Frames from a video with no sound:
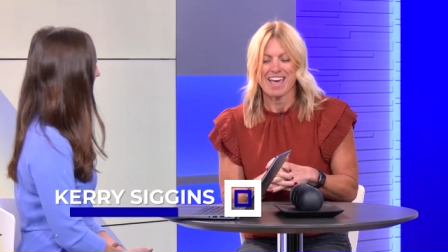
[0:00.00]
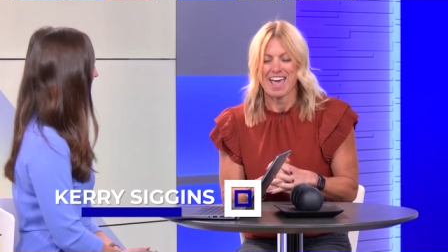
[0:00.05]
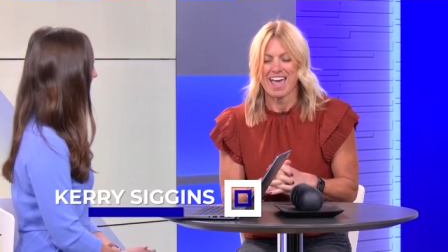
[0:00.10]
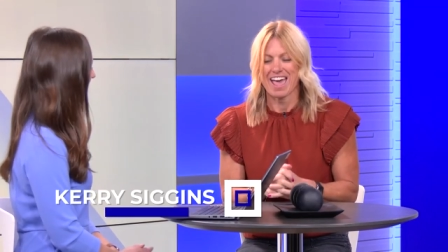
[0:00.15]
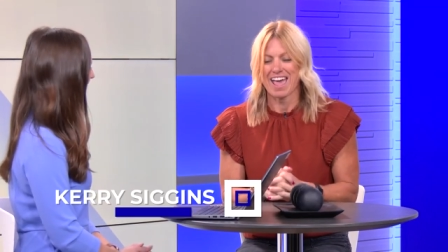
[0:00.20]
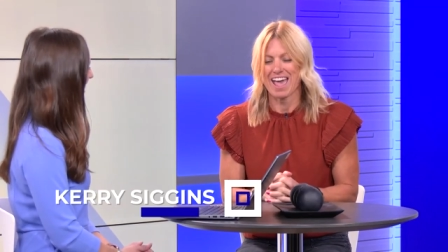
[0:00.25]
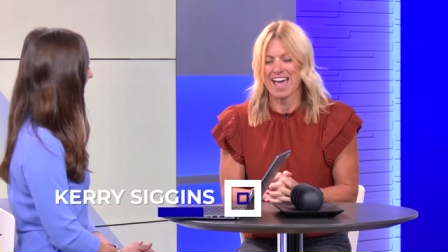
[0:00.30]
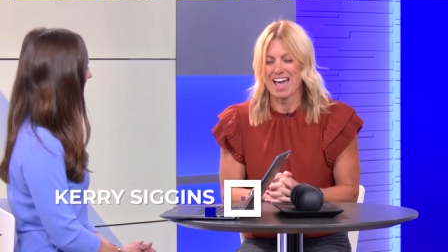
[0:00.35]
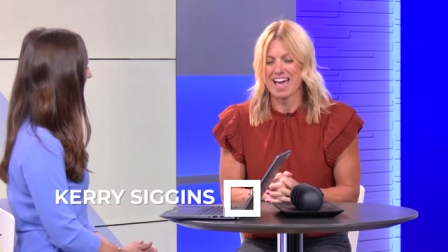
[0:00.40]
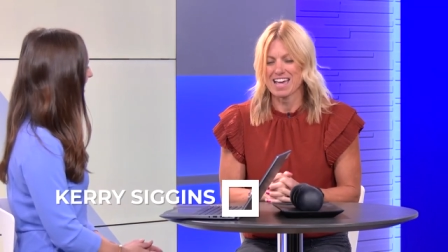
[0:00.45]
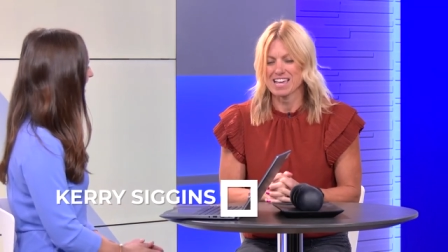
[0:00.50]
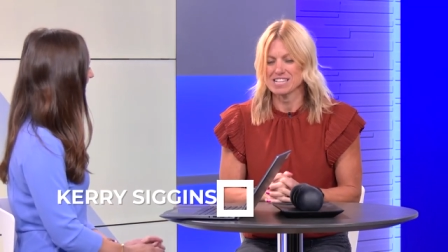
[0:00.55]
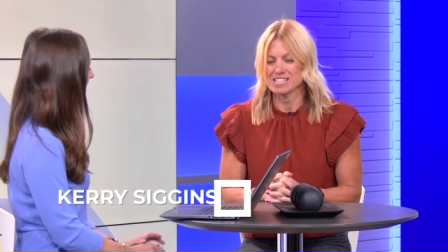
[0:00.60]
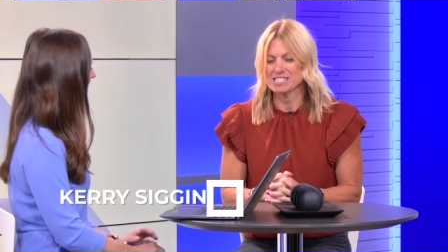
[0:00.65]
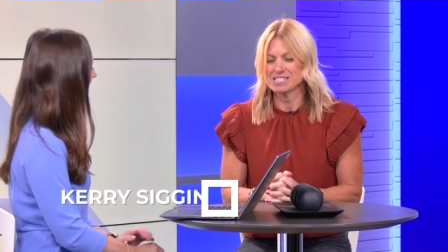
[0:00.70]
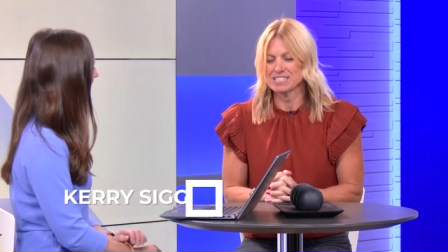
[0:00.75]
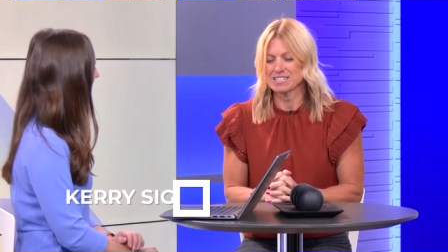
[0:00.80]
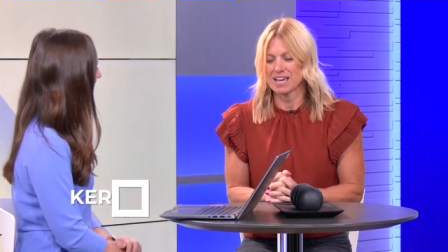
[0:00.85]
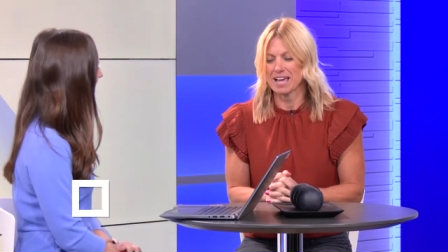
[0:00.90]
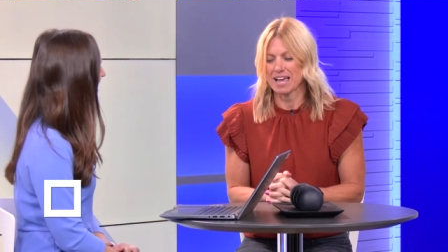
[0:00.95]

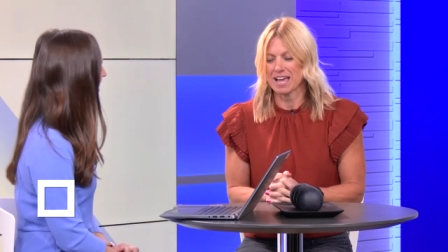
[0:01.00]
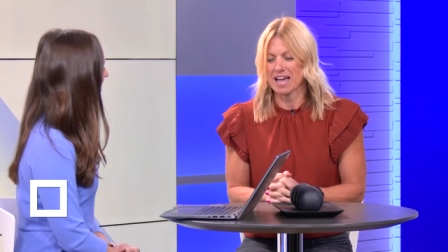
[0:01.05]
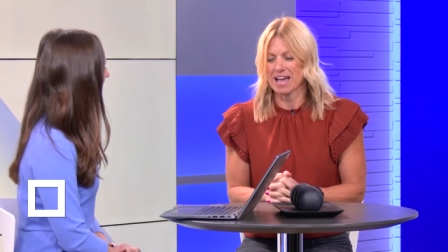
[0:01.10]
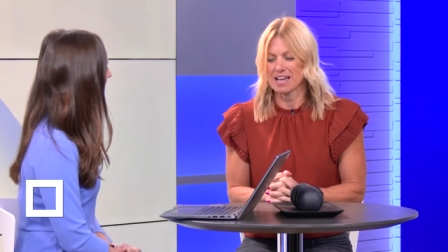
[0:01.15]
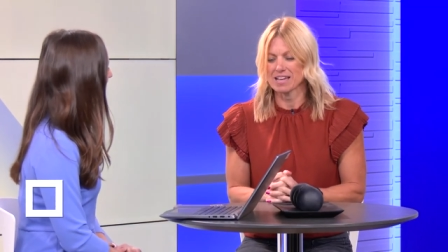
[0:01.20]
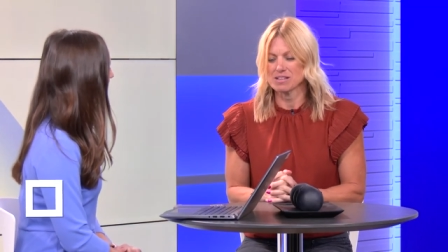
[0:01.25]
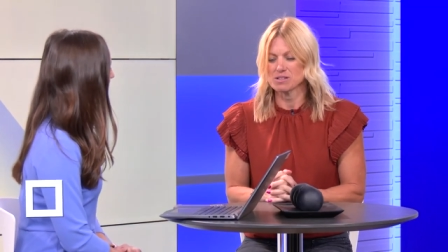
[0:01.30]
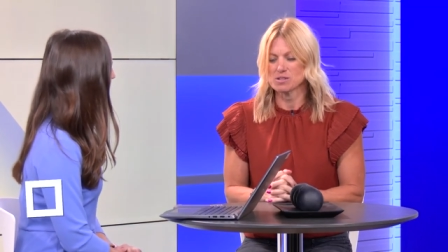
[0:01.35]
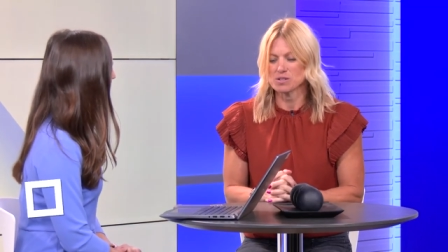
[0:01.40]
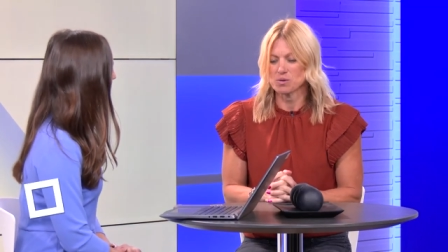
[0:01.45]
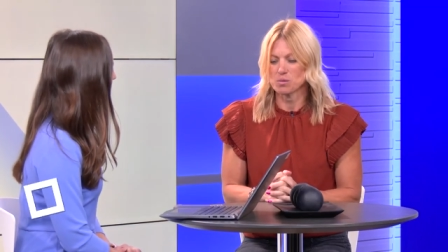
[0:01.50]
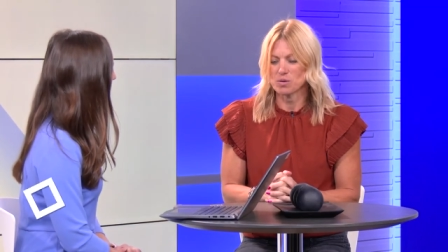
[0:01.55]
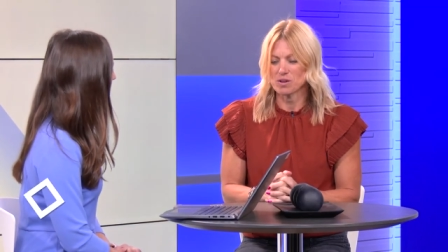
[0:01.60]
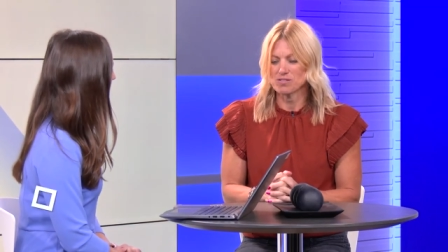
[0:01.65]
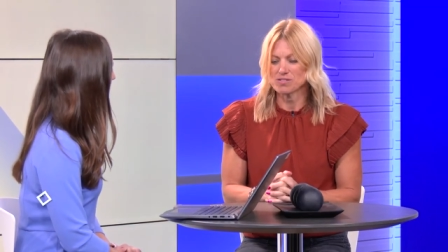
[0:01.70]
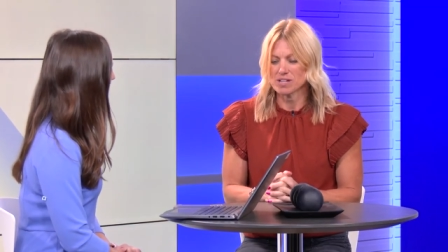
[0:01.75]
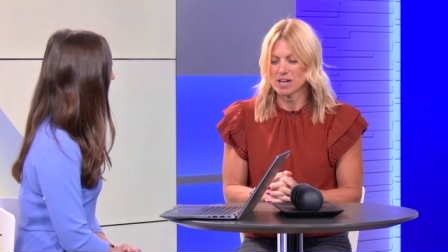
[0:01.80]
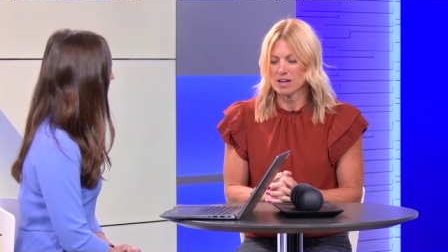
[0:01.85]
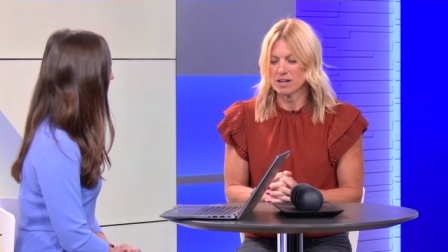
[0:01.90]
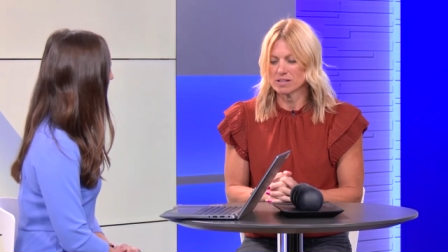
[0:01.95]
and and
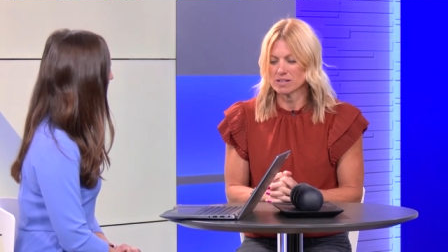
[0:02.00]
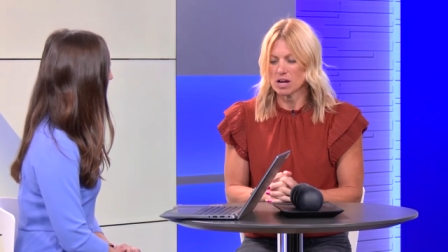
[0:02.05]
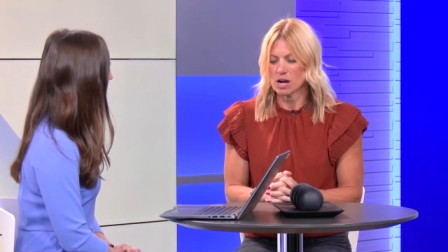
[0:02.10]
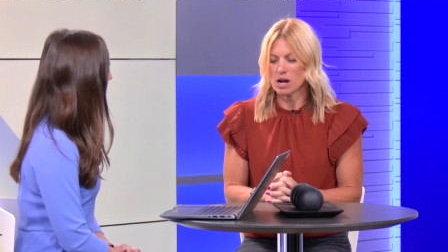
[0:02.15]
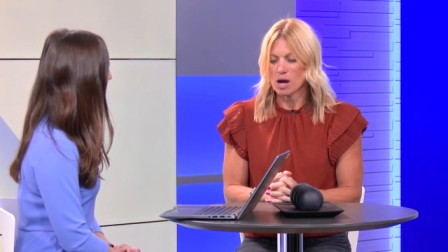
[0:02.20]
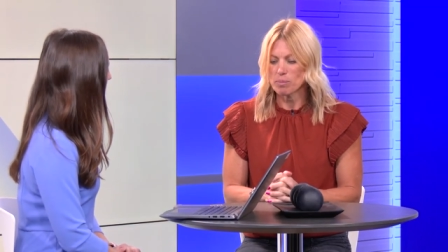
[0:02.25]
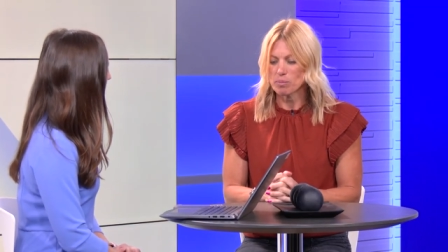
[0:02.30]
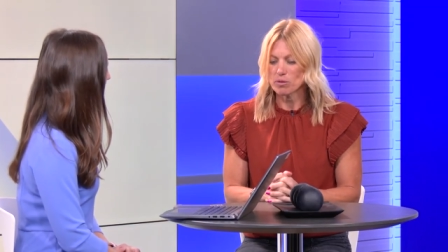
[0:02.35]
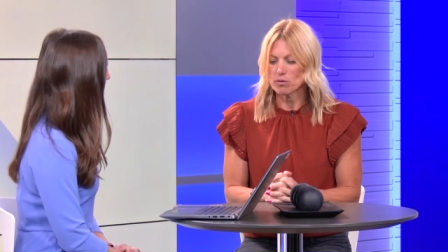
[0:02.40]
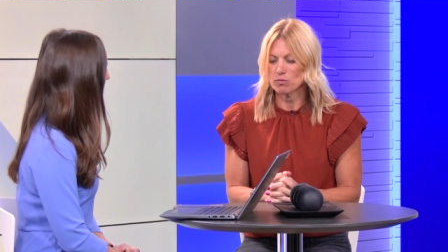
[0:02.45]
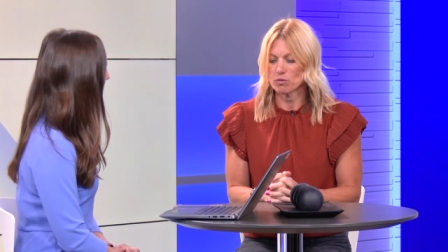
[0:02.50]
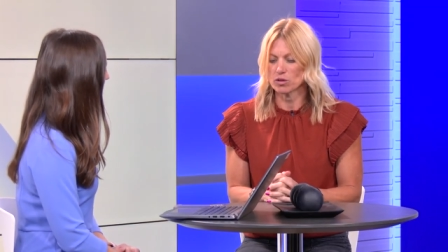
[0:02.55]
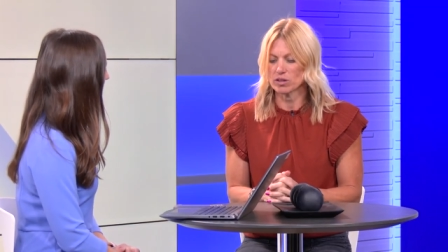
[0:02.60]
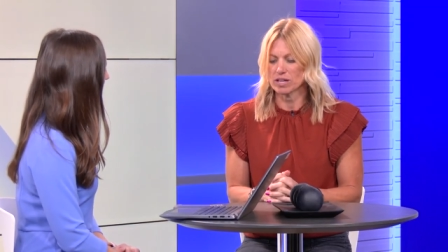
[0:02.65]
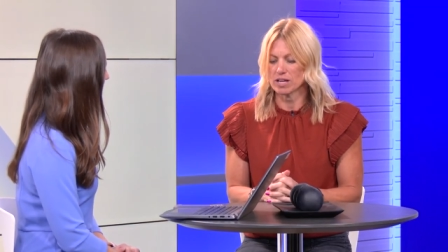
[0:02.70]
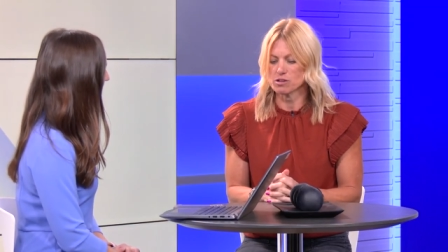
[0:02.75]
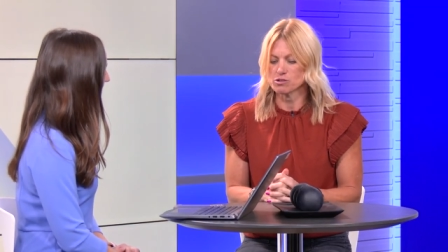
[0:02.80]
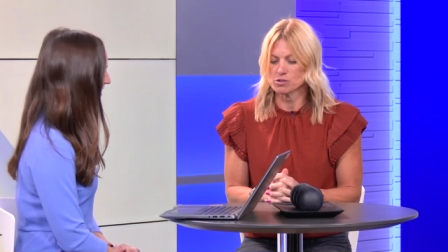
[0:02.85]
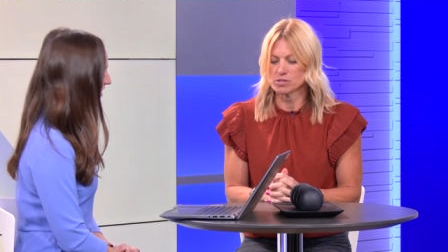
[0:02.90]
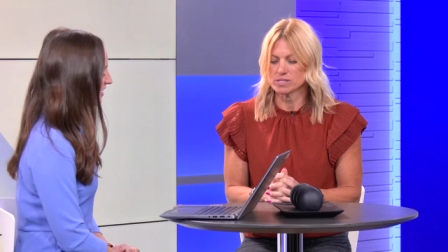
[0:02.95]
we've done a couple of
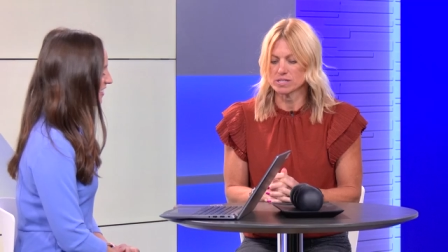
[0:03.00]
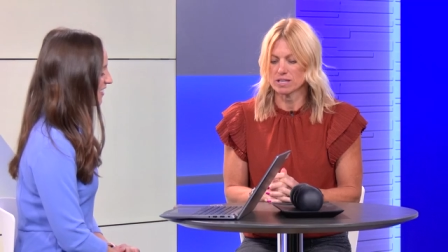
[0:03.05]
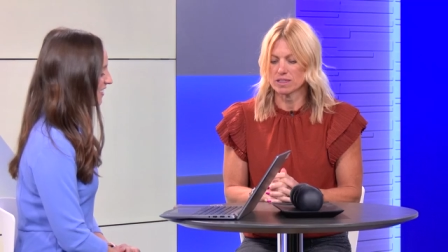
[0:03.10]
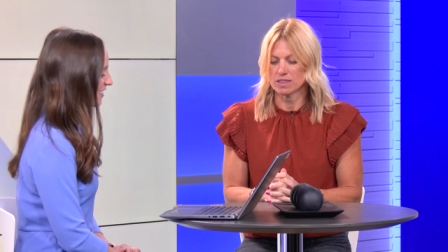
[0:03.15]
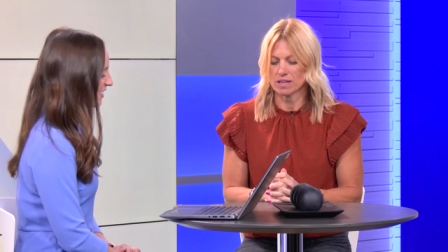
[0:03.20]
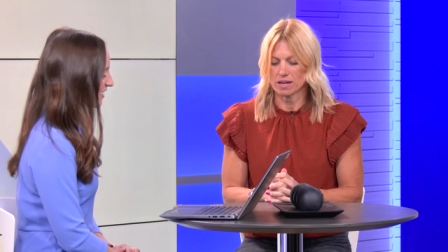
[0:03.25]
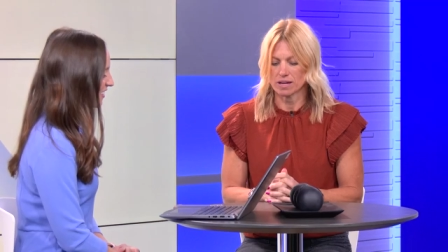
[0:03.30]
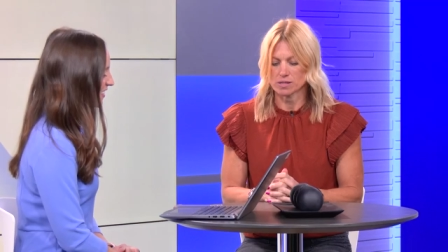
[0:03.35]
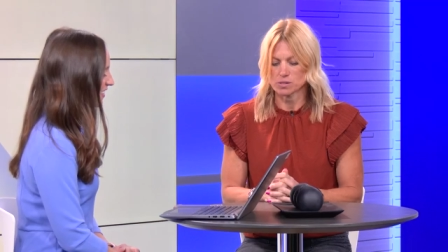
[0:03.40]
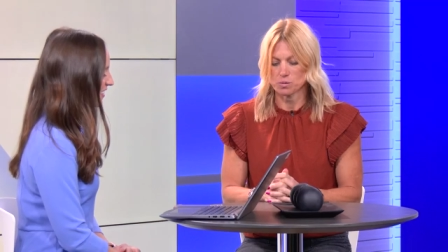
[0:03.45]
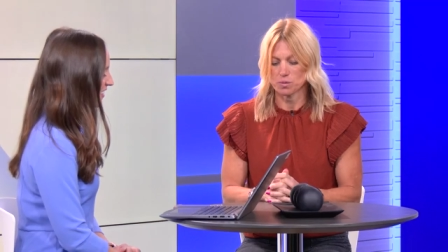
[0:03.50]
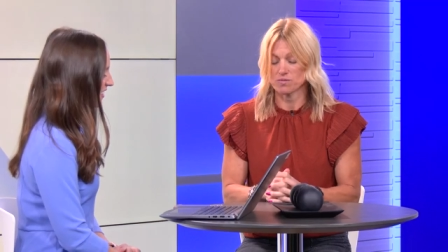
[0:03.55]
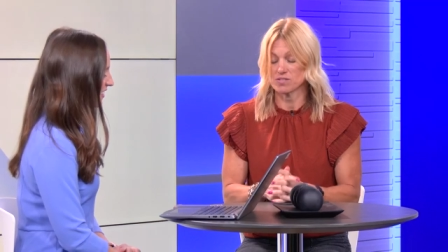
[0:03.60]
really interesting things.